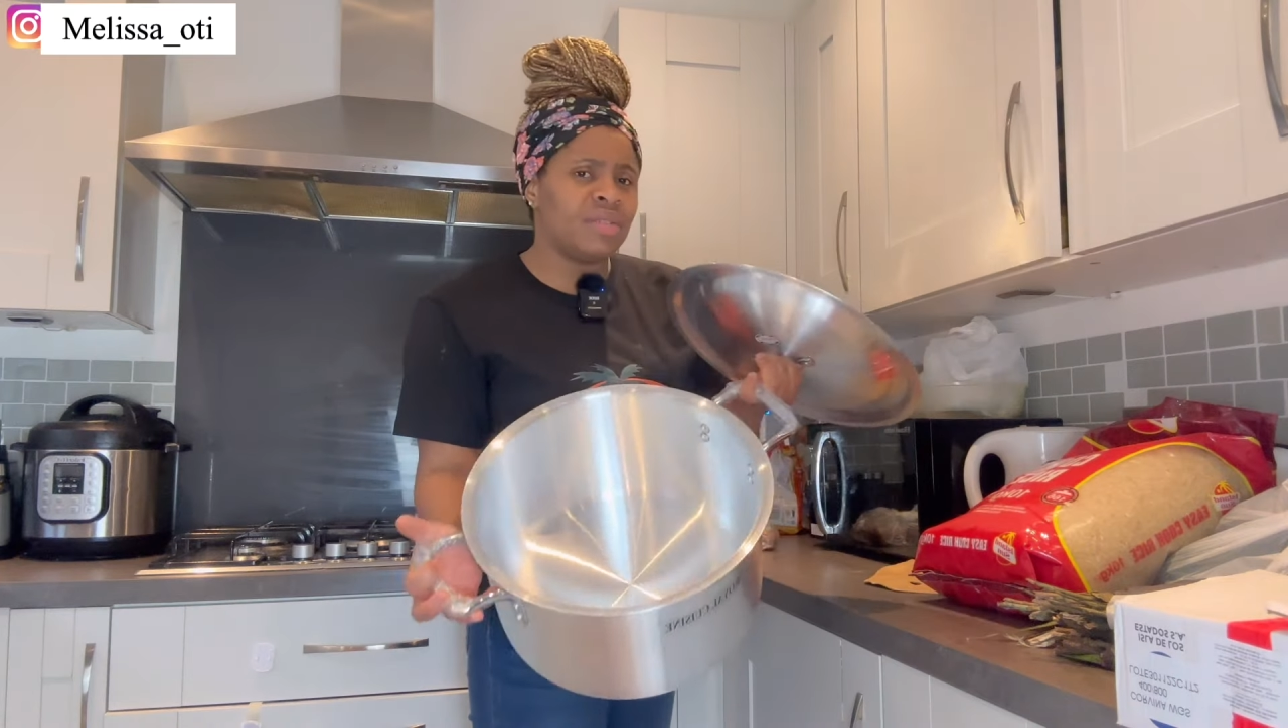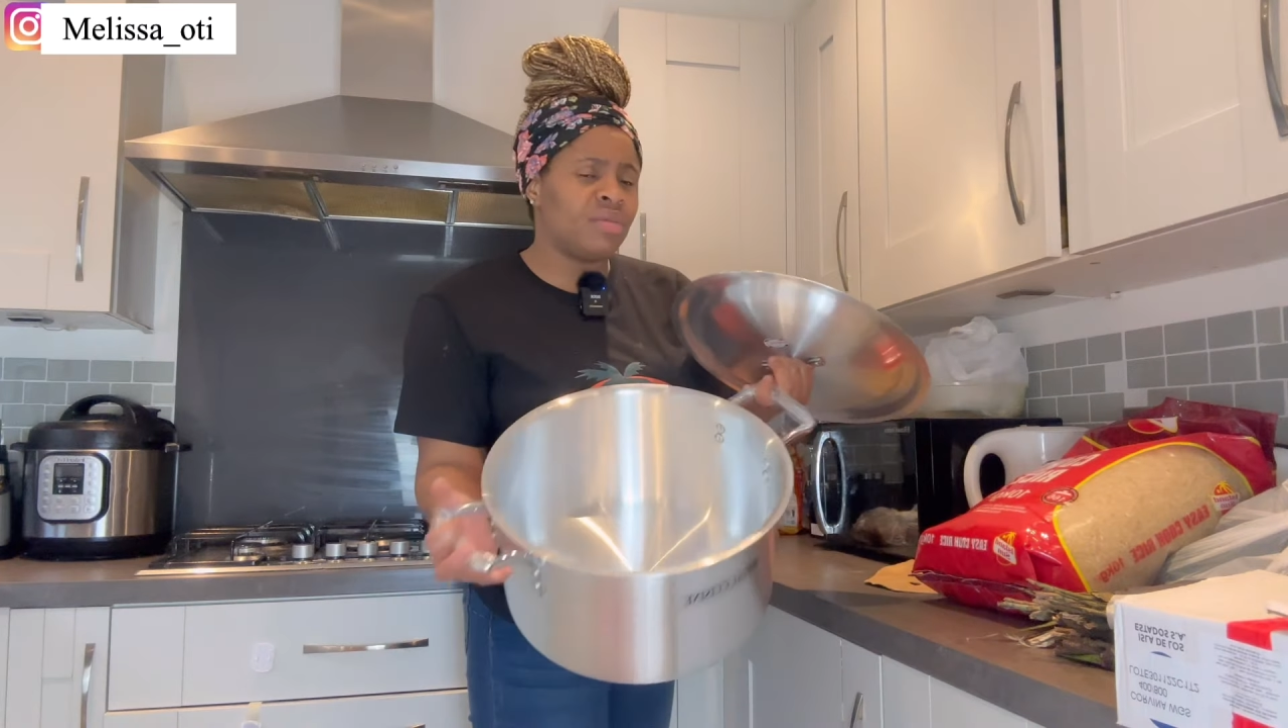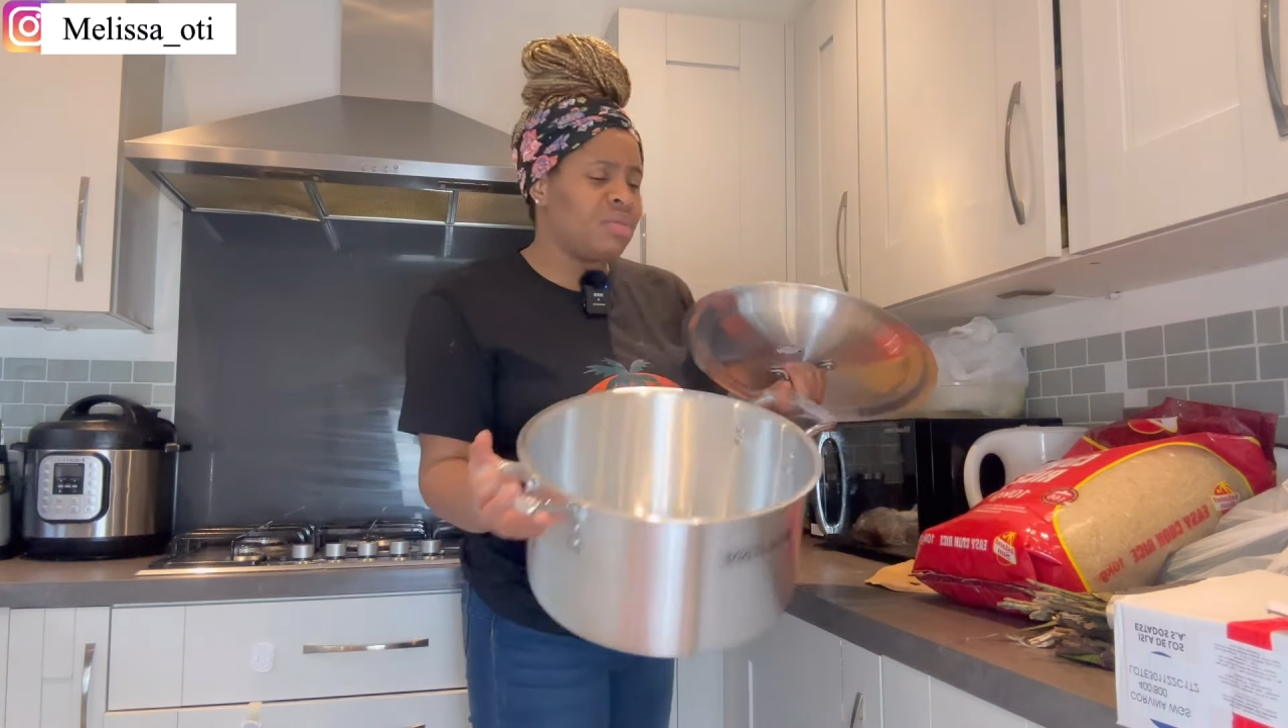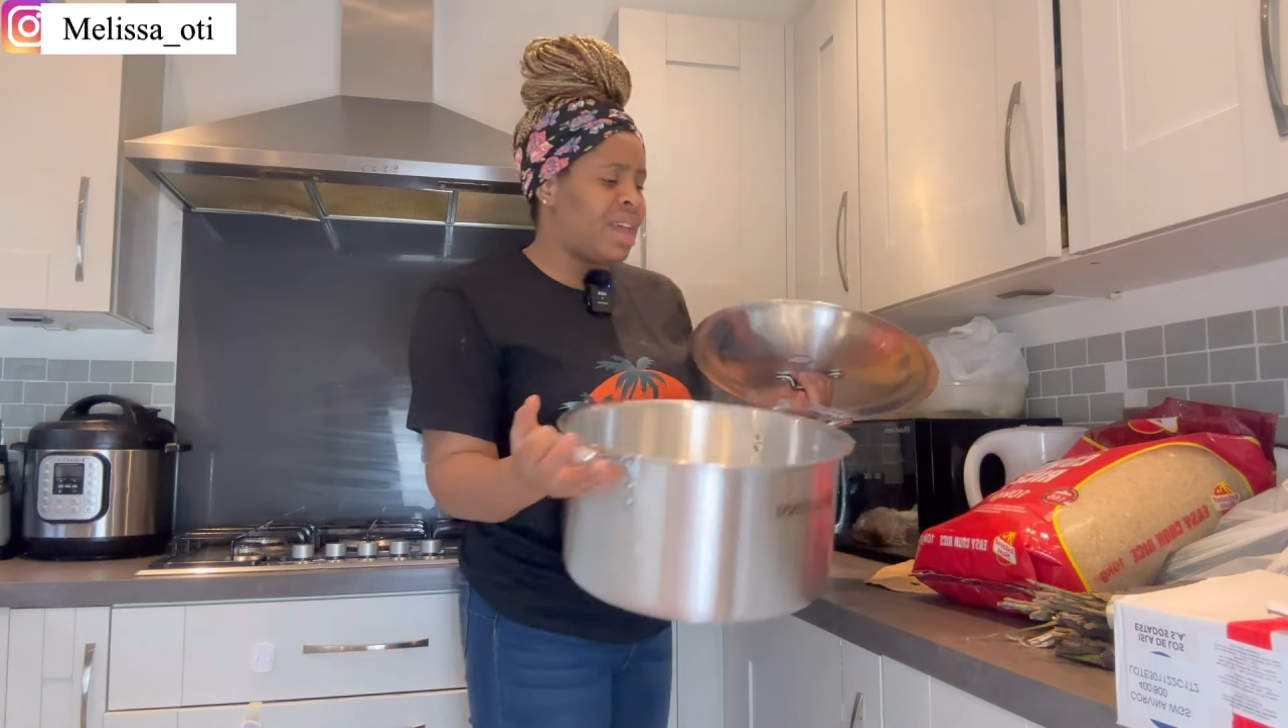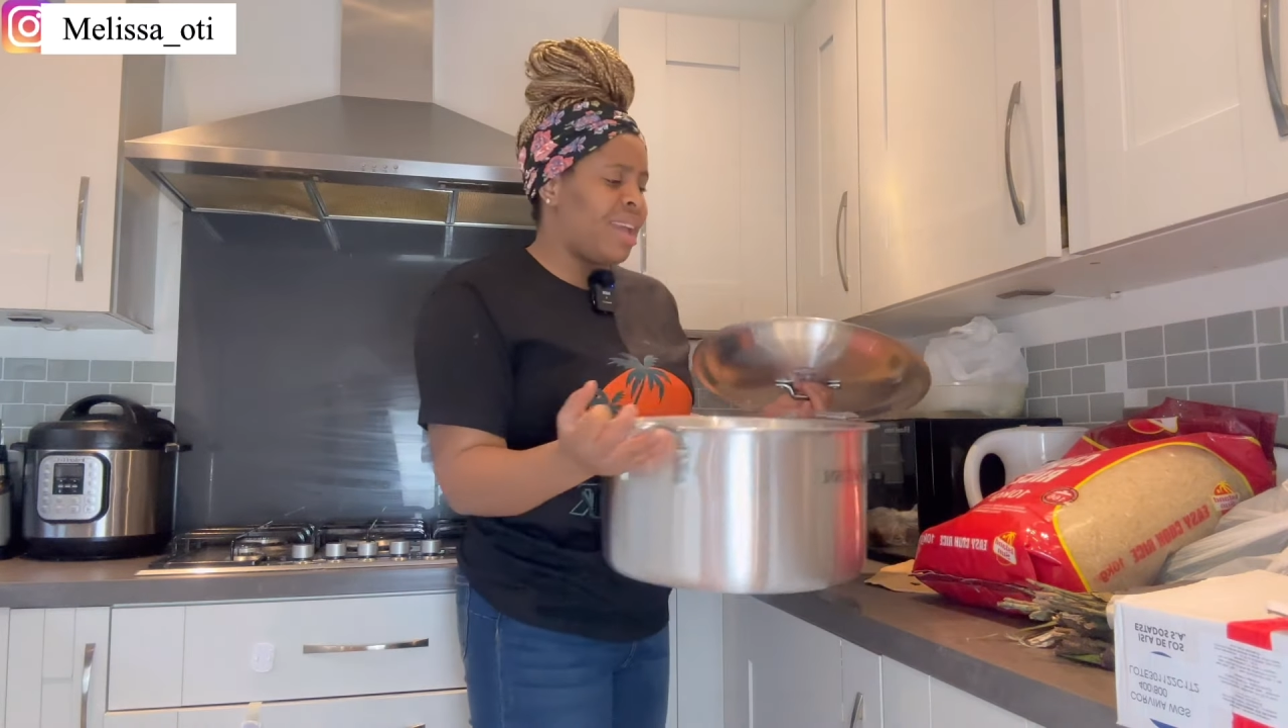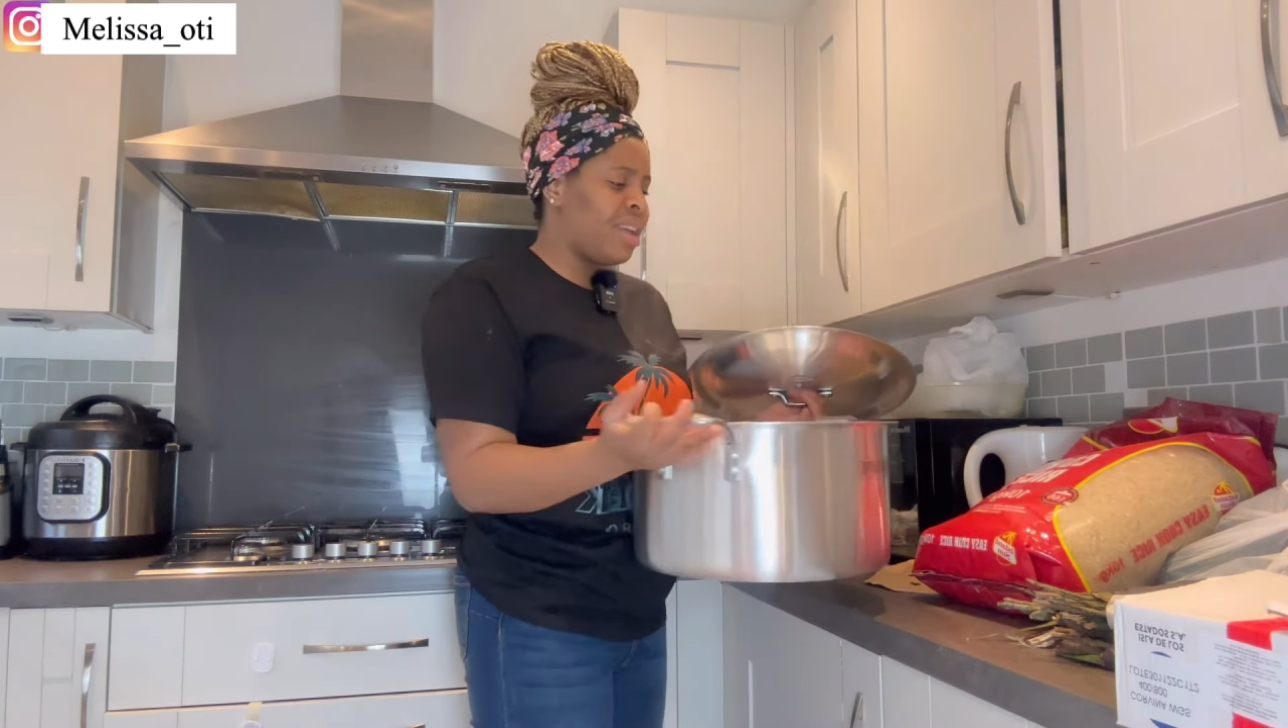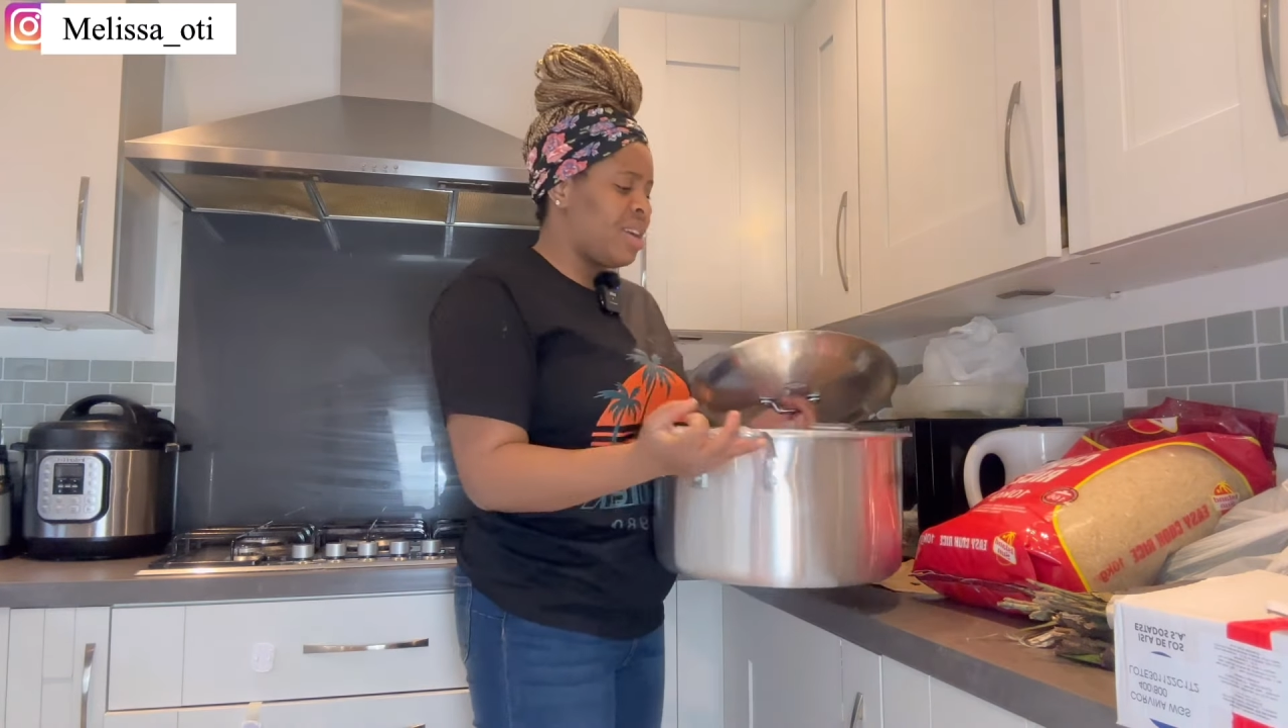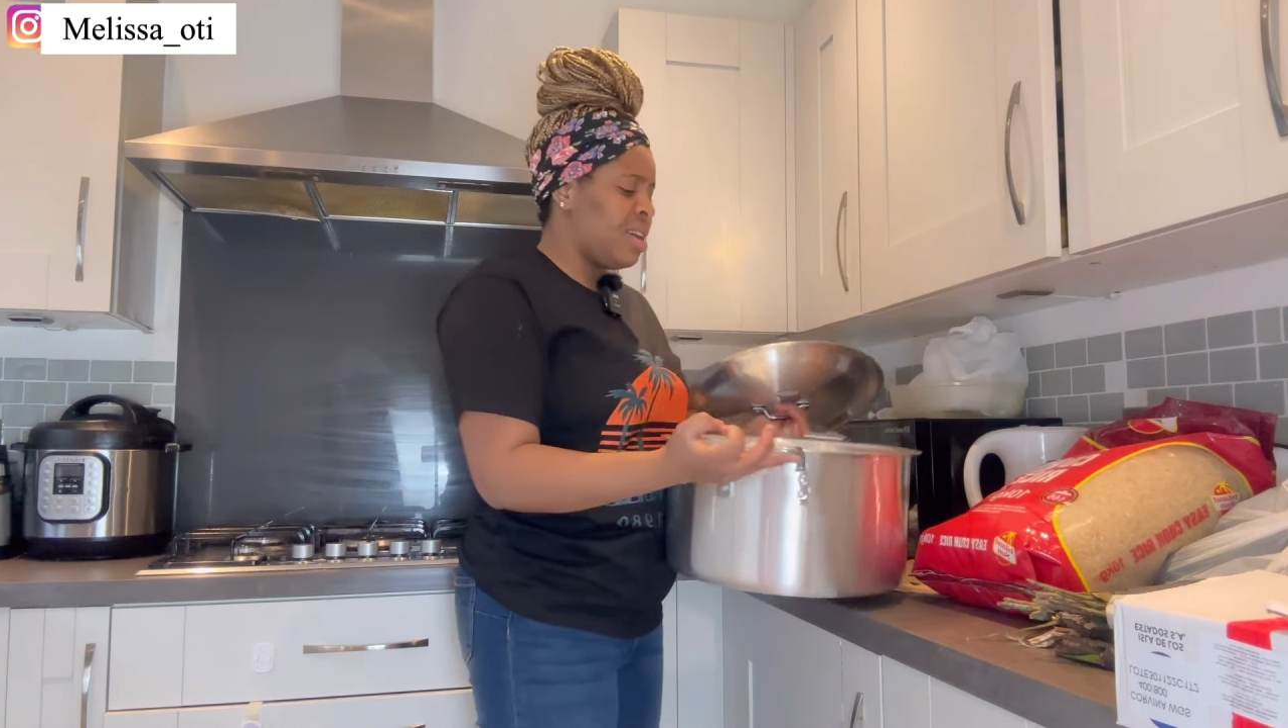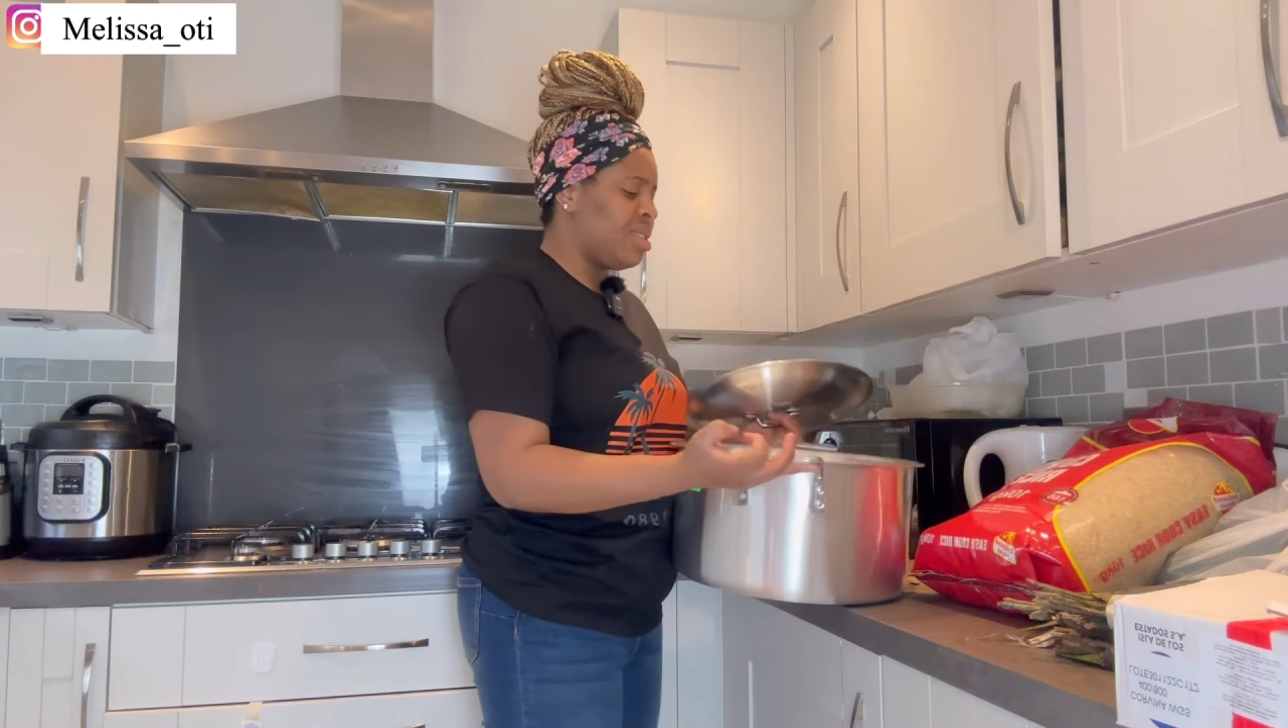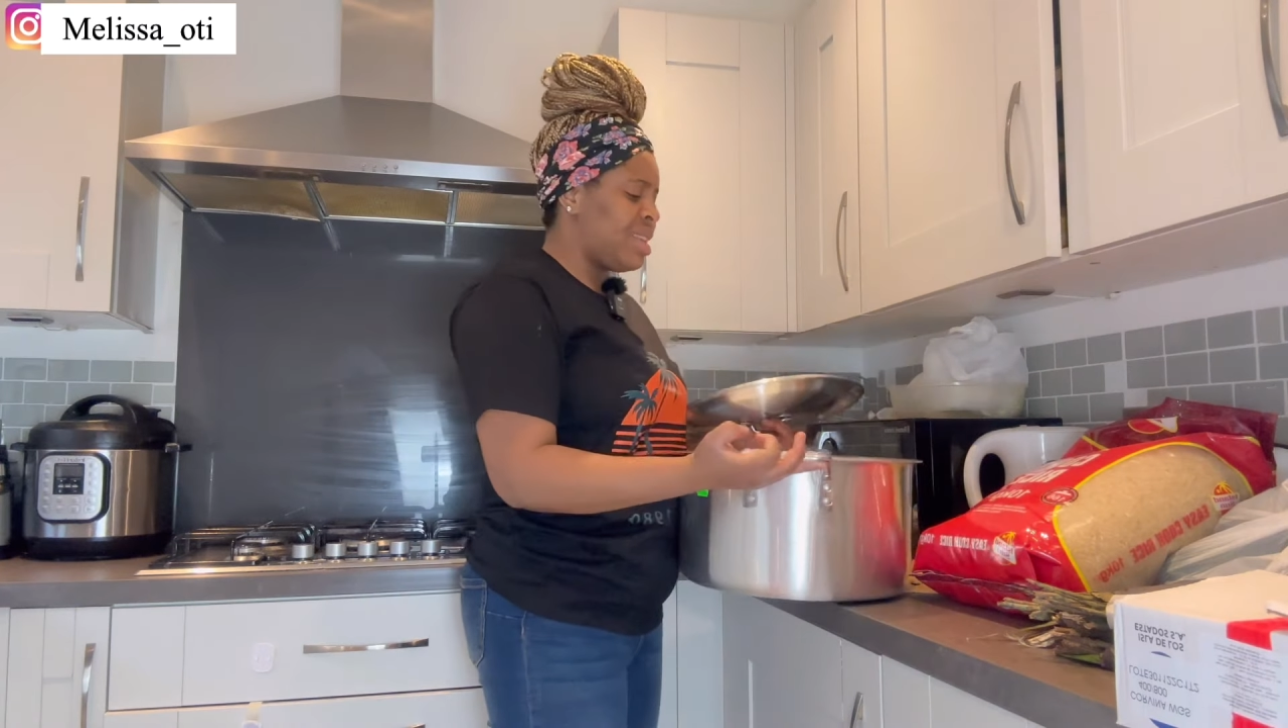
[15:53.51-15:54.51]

even like